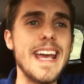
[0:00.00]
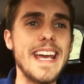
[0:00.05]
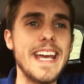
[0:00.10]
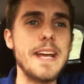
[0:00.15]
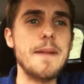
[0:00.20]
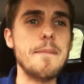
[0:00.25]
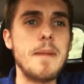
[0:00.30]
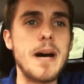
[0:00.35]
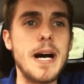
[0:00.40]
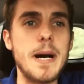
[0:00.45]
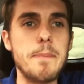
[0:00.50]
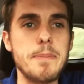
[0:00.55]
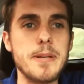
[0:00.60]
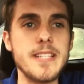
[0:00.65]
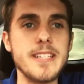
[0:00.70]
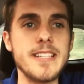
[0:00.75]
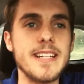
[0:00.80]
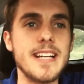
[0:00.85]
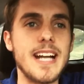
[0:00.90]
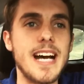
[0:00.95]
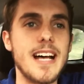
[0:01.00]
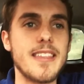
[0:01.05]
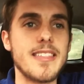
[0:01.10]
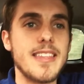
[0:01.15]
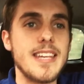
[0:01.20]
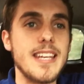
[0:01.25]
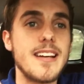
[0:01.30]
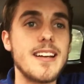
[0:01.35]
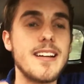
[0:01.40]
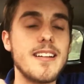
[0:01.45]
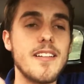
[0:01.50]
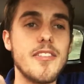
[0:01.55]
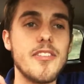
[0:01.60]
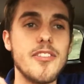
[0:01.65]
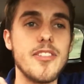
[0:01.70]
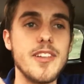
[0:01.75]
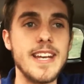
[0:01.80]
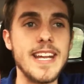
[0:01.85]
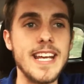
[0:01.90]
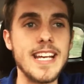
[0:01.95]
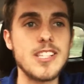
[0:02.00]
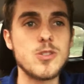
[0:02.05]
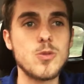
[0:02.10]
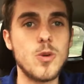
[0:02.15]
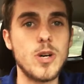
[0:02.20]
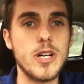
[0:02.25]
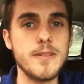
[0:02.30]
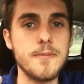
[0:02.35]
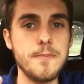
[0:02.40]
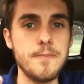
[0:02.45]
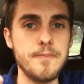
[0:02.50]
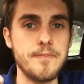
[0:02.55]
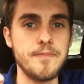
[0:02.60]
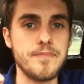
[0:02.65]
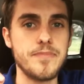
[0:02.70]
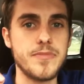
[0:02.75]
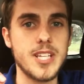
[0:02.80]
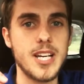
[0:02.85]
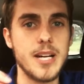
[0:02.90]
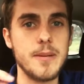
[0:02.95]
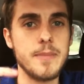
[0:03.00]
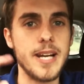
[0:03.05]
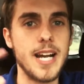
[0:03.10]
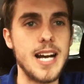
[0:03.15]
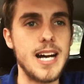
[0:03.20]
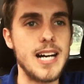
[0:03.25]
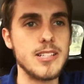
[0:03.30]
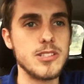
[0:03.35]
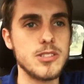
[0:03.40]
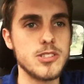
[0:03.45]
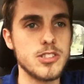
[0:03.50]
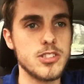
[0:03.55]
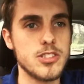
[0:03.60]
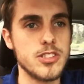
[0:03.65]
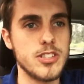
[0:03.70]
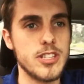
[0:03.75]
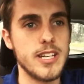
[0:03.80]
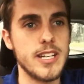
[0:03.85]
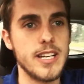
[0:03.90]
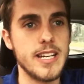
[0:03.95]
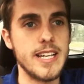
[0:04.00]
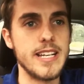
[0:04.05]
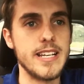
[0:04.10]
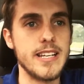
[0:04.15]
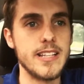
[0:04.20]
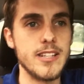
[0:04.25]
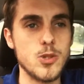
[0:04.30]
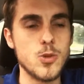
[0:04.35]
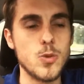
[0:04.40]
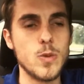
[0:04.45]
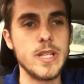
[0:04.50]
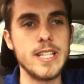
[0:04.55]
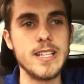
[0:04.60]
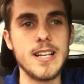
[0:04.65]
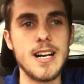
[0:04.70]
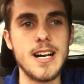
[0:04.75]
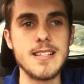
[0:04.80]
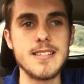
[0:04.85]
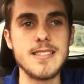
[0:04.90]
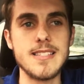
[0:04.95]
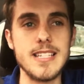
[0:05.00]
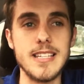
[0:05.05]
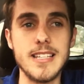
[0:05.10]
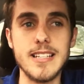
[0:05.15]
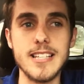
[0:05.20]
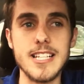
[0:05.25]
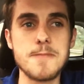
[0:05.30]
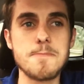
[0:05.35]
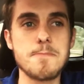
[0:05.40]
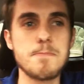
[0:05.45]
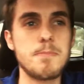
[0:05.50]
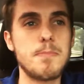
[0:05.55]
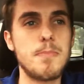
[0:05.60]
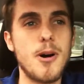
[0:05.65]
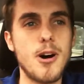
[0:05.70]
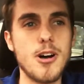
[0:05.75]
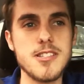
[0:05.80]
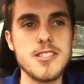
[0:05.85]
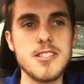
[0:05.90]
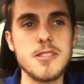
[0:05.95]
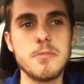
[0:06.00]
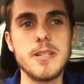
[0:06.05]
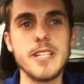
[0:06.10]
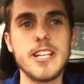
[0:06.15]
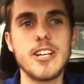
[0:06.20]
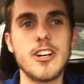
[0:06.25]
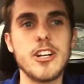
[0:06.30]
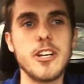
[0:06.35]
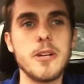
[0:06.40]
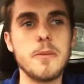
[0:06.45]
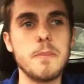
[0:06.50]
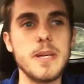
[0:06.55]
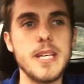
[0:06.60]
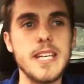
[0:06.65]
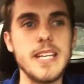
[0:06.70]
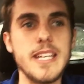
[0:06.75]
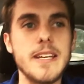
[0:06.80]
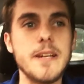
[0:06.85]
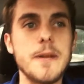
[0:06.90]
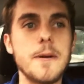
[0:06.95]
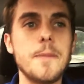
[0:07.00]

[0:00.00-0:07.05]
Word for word: In my opinion, I think the next one coming out in 2019 is possibly going to be